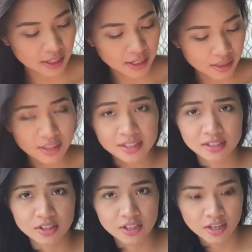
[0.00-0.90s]
And
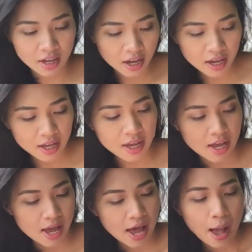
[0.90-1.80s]
these are the
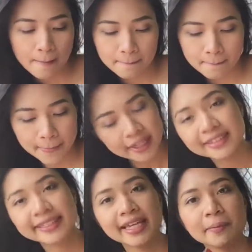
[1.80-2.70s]

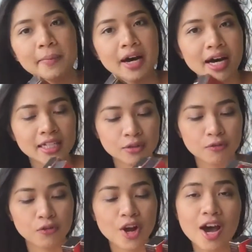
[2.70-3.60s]
Melted Matte
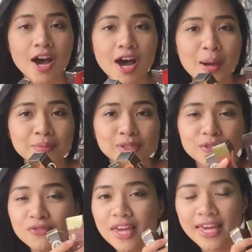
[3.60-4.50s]
from
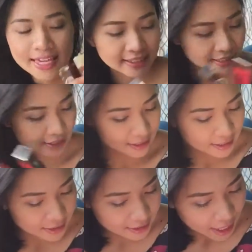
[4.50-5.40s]
Toofaced
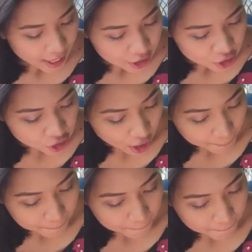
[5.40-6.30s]
Shop.